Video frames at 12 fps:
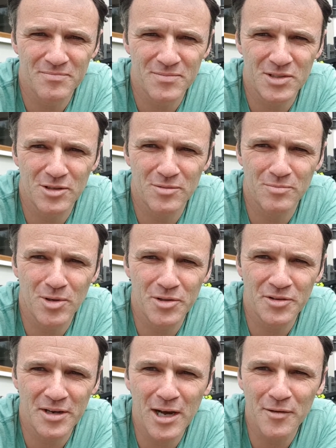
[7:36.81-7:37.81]
you know, a
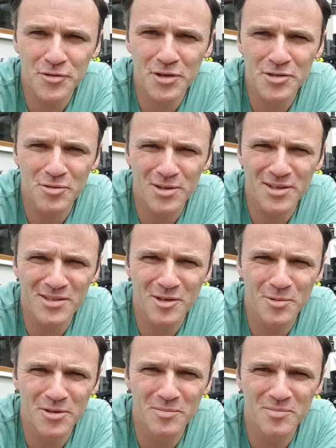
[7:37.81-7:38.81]
month and a half trying to sort this out
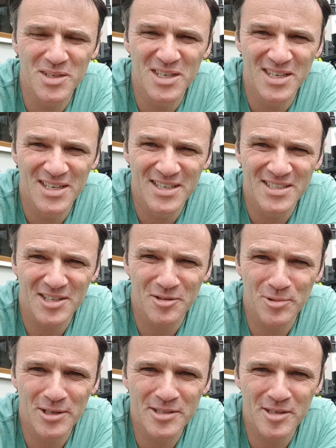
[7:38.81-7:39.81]
with them, it's kind of
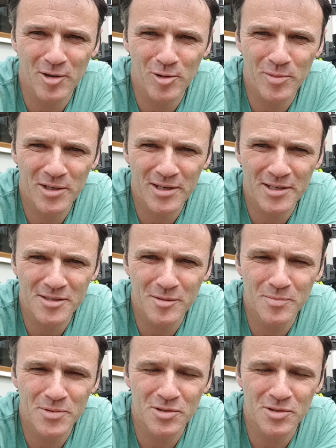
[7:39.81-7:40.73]
really soured me against them.